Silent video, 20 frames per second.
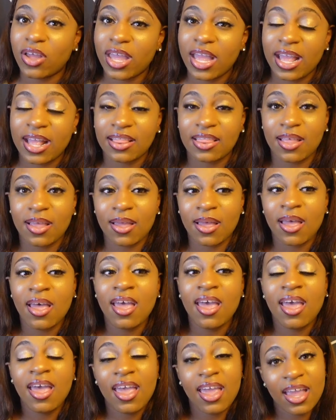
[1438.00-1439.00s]
at
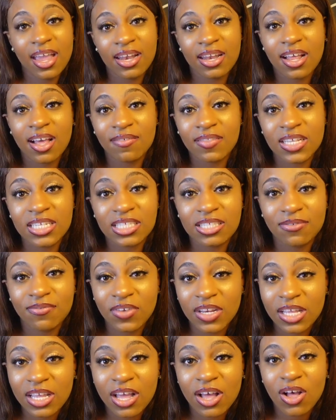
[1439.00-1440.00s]
the end of this
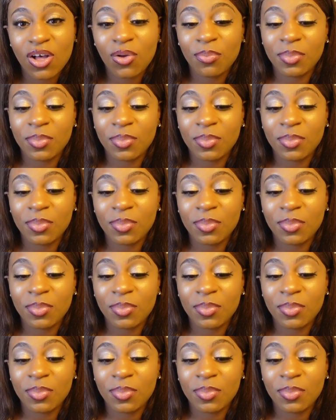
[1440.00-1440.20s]
video